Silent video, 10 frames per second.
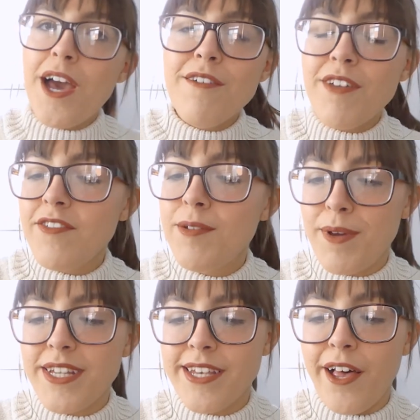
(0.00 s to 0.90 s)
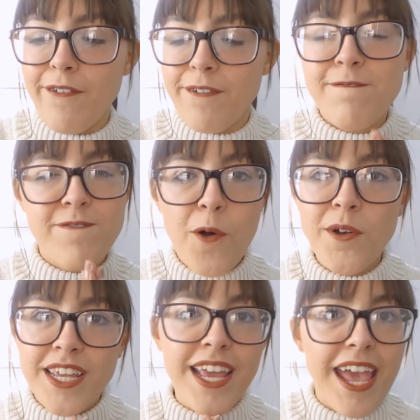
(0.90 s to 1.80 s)
I have given myself
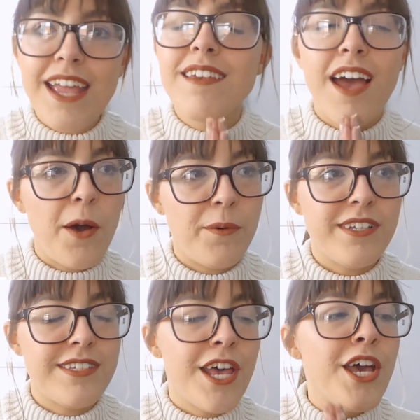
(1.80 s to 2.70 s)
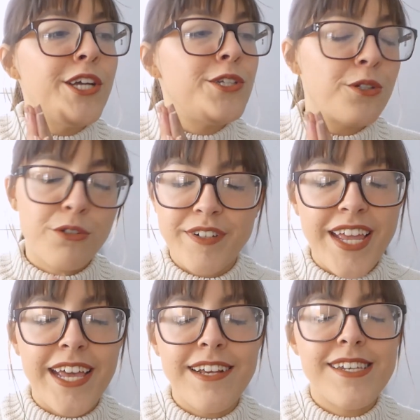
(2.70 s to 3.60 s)
48 hours to
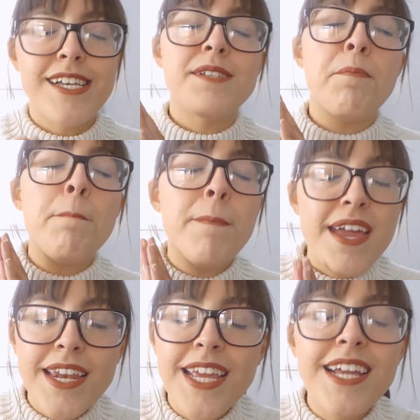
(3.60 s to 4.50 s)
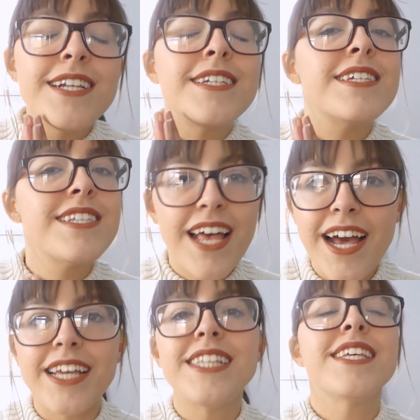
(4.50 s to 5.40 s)
create as many
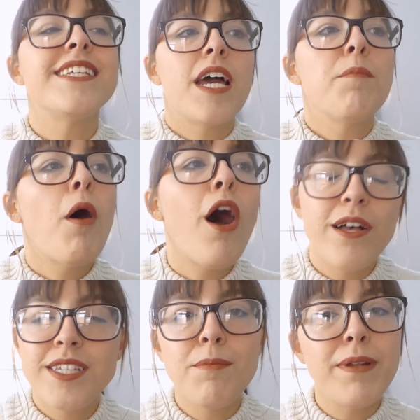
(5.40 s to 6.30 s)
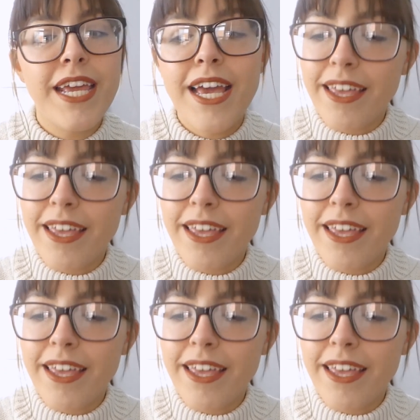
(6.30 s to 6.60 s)
designs as I possibly